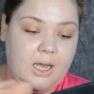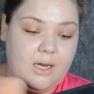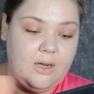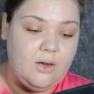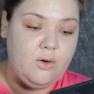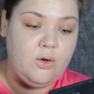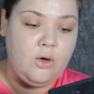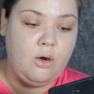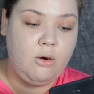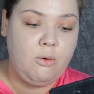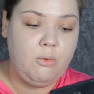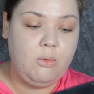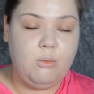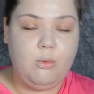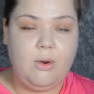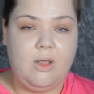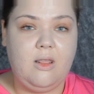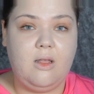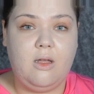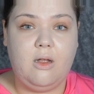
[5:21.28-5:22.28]
don't know
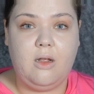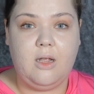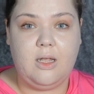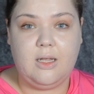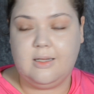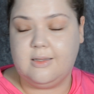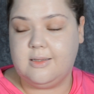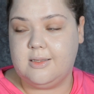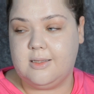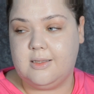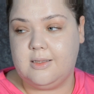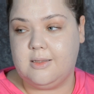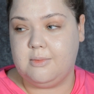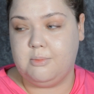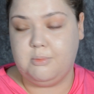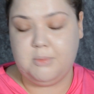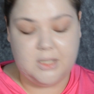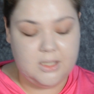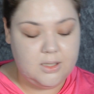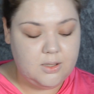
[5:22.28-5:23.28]
whether it's
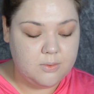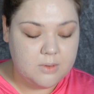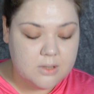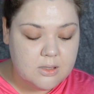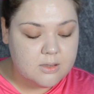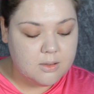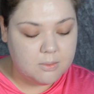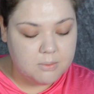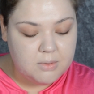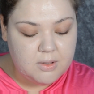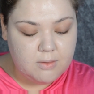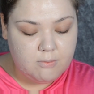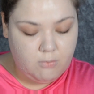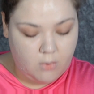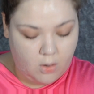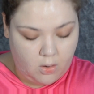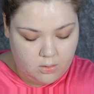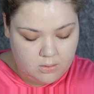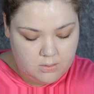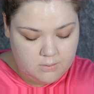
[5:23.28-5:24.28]
me doing something
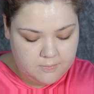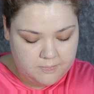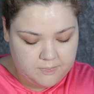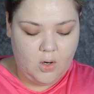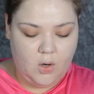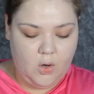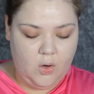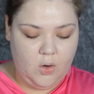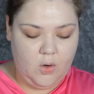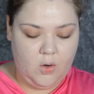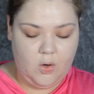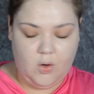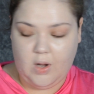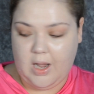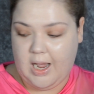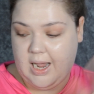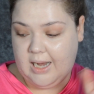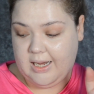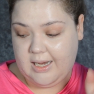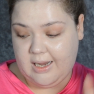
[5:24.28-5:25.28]
wrong or
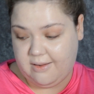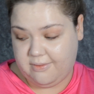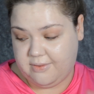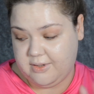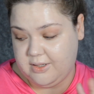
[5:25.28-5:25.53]
I have a